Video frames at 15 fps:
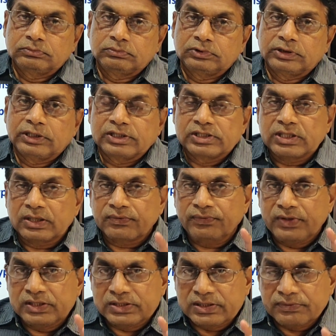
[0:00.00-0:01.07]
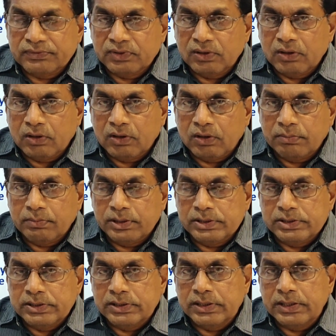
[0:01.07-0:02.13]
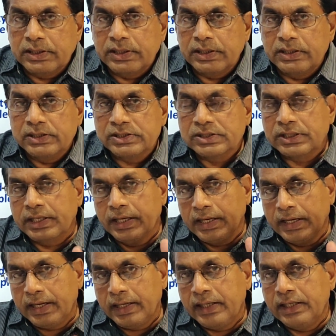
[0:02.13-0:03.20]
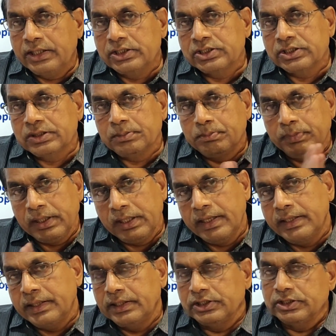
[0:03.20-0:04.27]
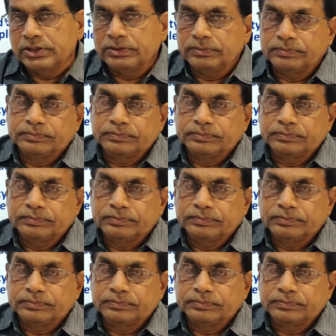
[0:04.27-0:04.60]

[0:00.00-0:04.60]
The surface of the RBC contains A antigen, B antigen,